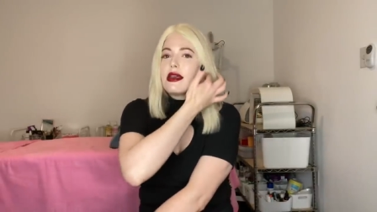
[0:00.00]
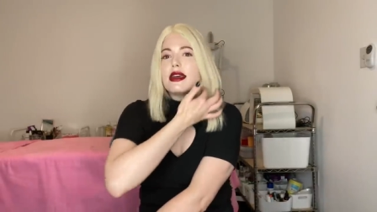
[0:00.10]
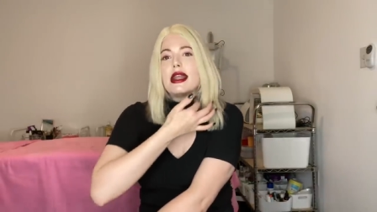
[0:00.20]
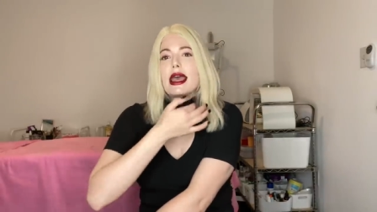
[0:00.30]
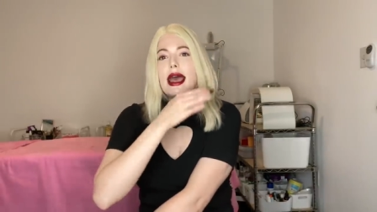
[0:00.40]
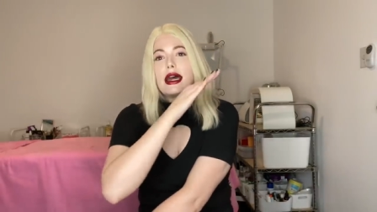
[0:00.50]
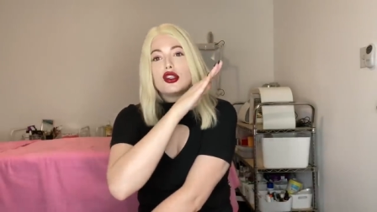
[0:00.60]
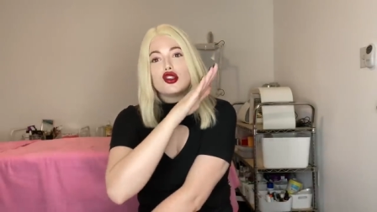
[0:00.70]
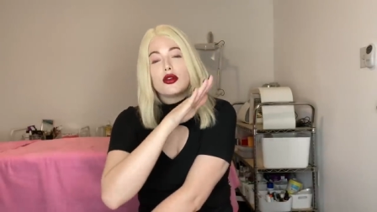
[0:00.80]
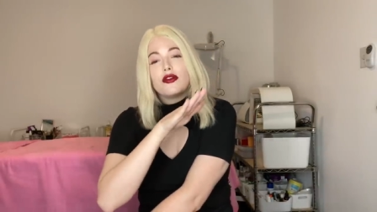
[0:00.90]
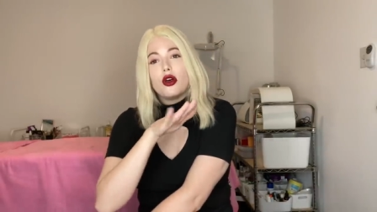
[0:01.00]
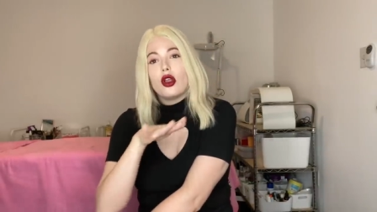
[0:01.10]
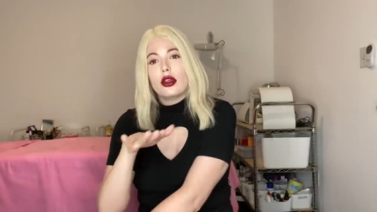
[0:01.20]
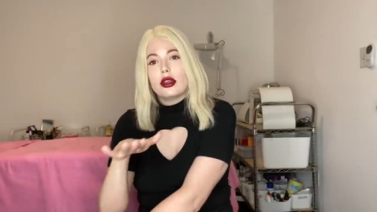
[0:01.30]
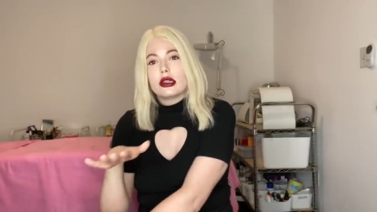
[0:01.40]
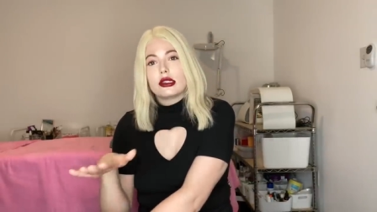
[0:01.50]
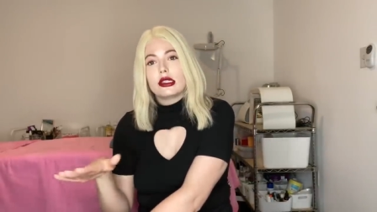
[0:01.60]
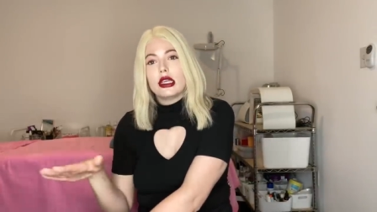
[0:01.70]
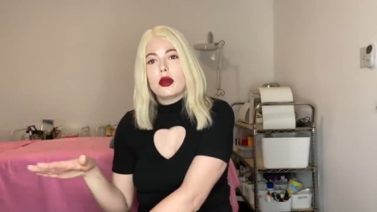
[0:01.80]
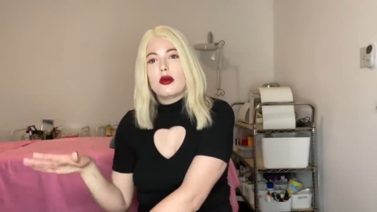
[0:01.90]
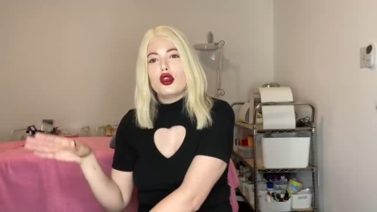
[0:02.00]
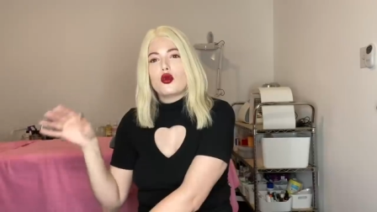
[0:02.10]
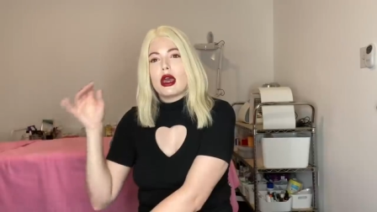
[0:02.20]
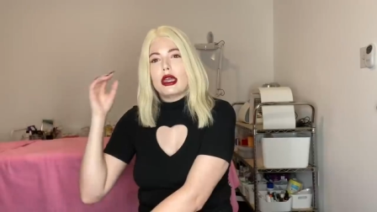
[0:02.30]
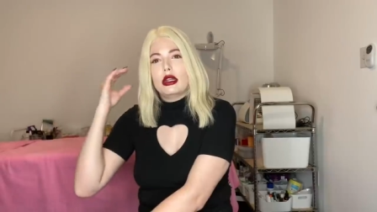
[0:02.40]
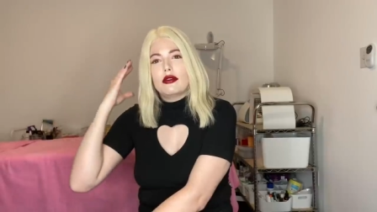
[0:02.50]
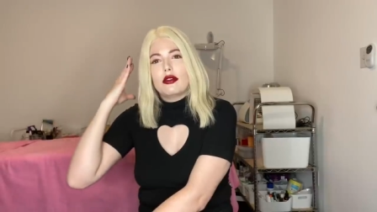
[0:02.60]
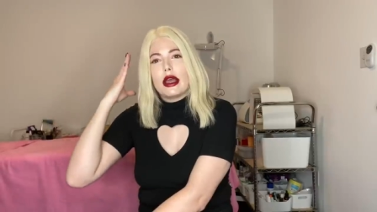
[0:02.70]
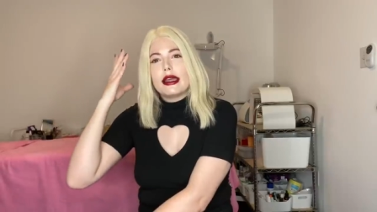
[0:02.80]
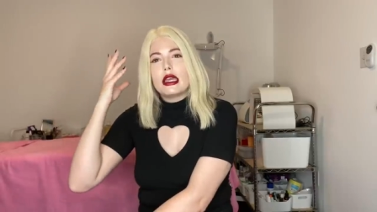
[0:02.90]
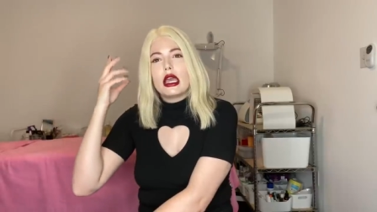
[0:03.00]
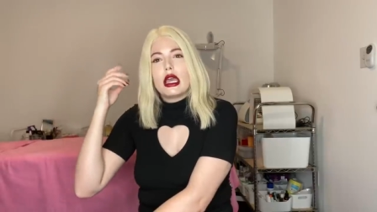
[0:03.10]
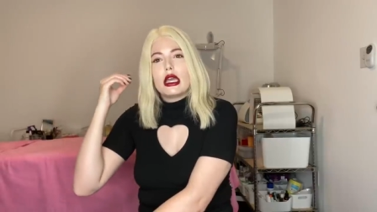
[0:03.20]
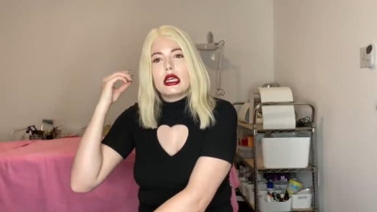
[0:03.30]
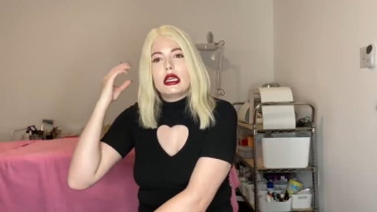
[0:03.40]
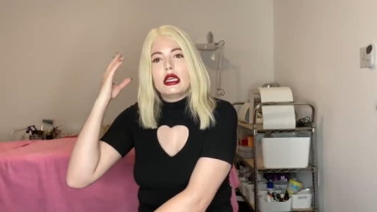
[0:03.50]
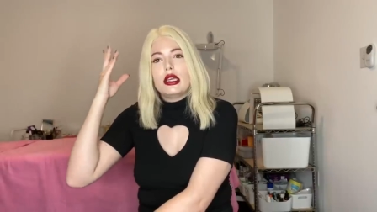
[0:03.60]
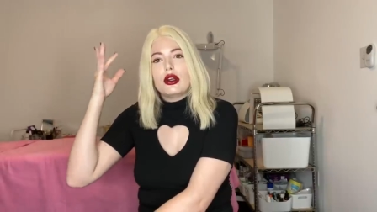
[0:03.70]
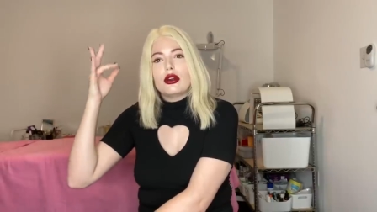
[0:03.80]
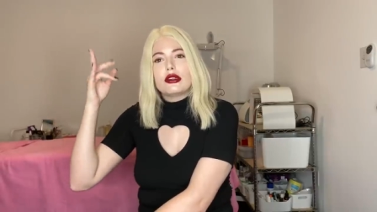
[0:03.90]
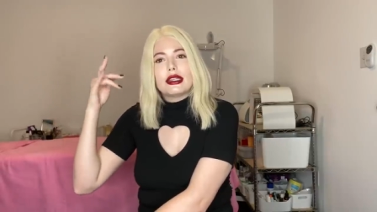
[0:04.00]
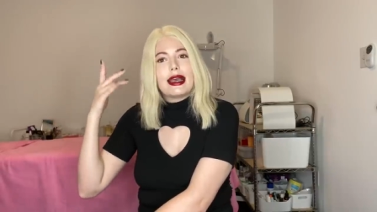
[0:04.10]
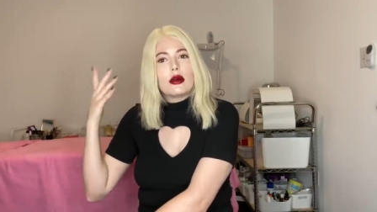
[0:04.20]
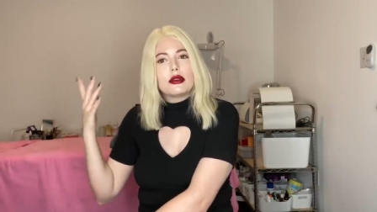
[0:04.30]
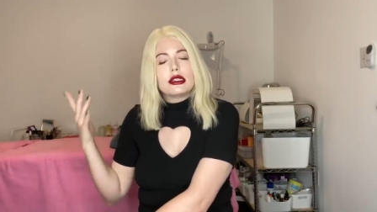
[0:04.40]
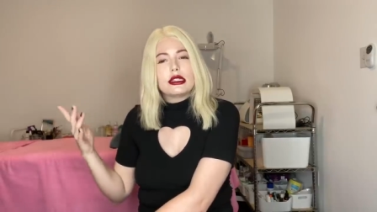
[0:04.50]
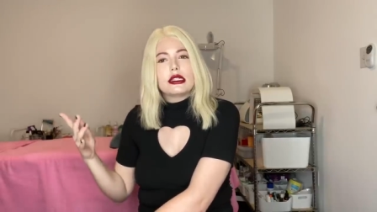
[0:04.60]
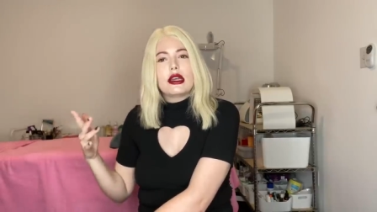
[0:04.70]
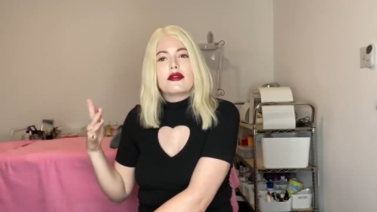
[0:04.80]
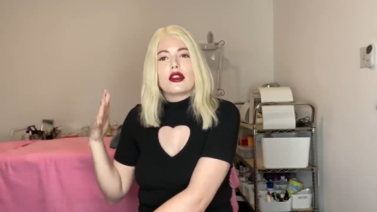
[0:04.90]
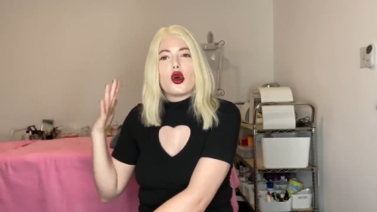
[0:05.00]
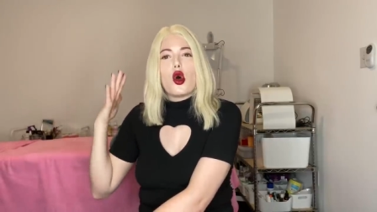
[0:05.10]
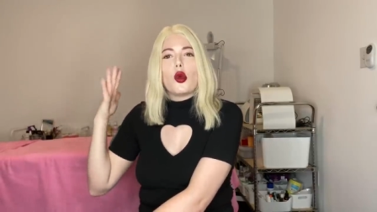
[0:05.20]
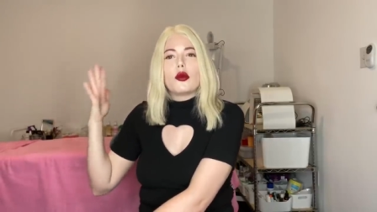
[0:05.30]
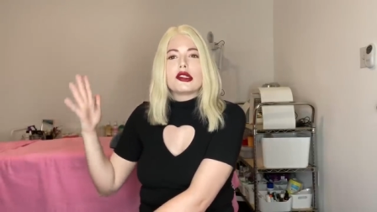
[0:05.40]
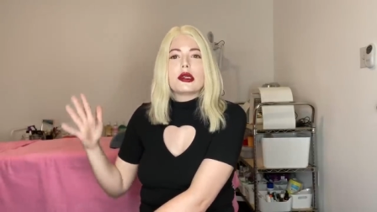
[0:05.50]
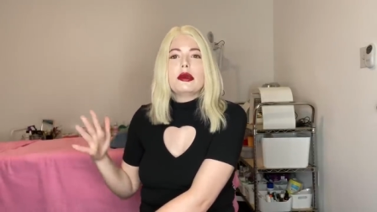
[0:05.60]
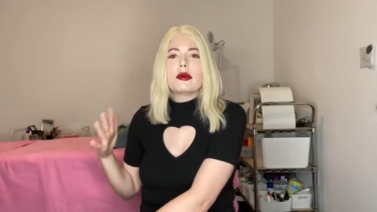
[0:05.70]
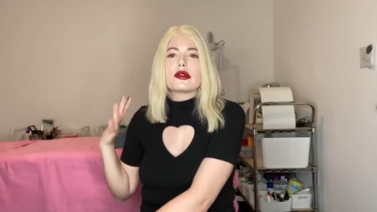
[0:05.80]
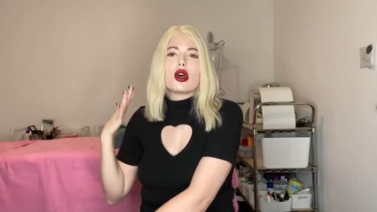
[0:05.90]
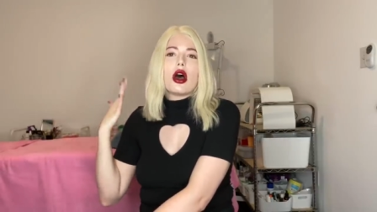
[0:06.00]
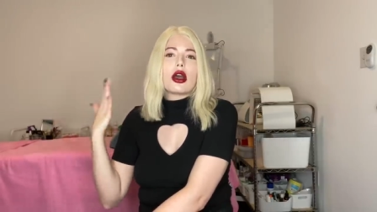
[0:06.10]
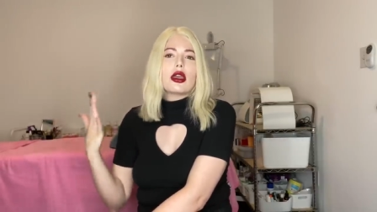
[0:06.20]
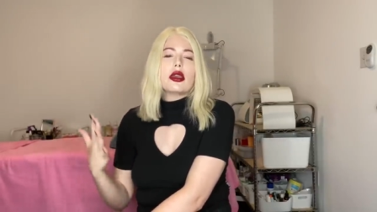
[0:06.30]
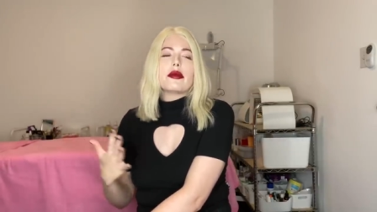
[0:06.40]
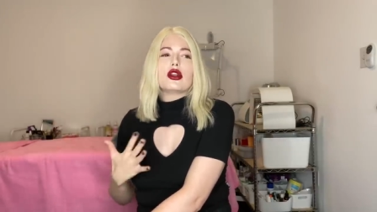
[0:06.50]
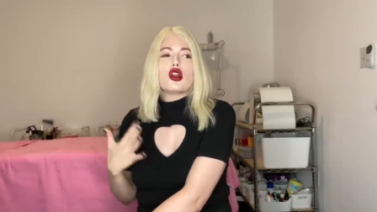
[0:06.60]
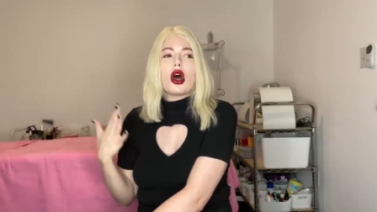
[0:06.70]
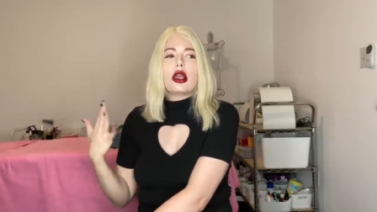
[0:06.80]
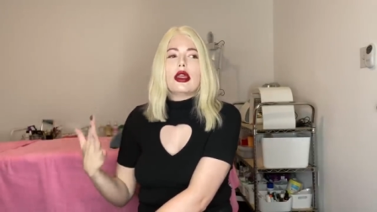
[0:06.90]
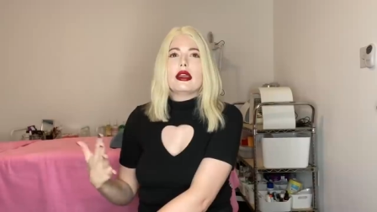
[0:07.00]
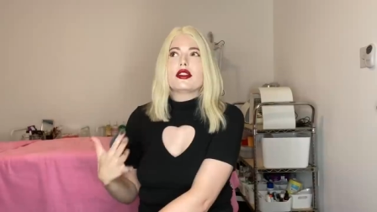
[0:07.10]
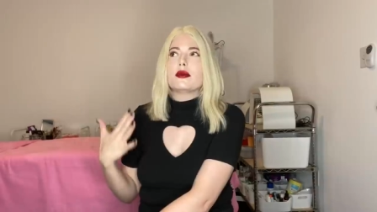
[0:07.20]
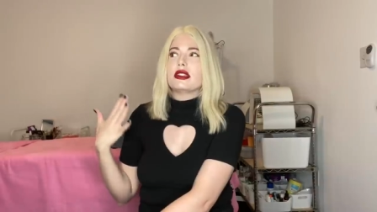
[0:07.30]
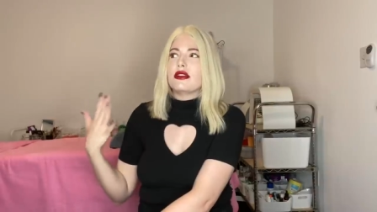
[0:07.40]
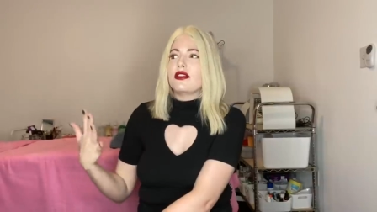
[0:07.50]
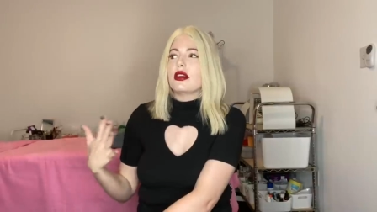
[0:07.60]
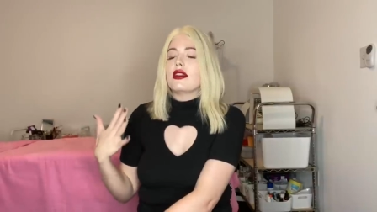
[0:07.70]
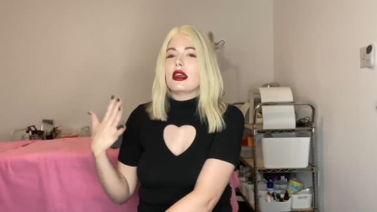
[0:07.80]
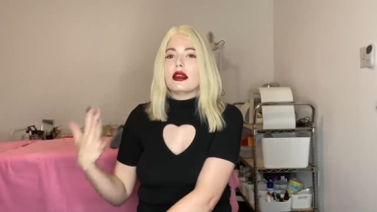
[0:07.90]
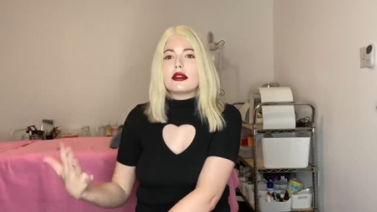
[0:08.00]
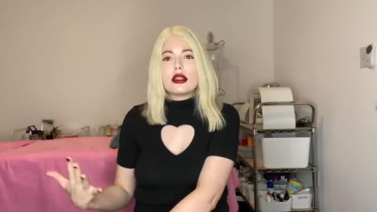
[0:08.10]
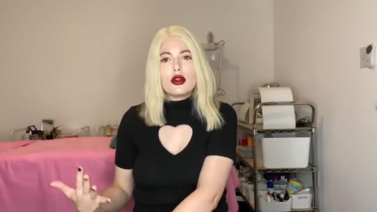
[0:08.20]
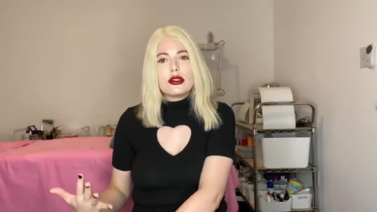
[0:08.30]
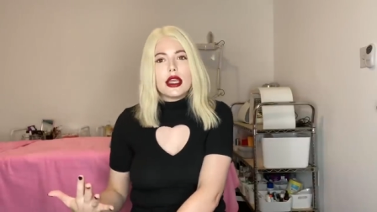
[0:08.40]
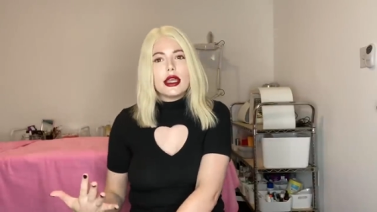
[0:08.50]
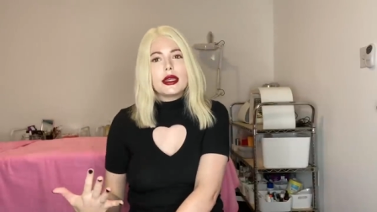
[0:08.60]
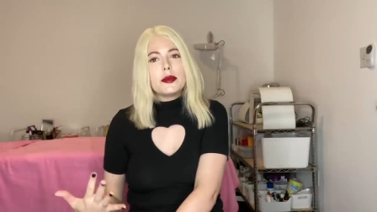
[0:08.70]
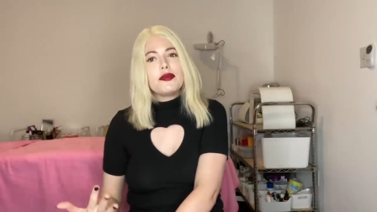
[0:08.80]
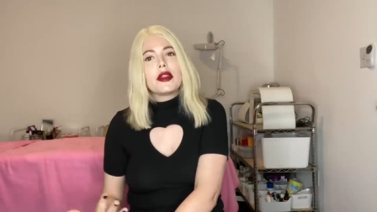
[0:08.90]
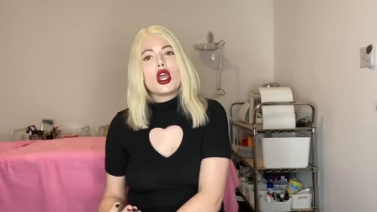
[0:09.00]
that as you're falling asleep, you kind of like hear sounds and stuff, like almost like people talking, but not like specific things that they're saying.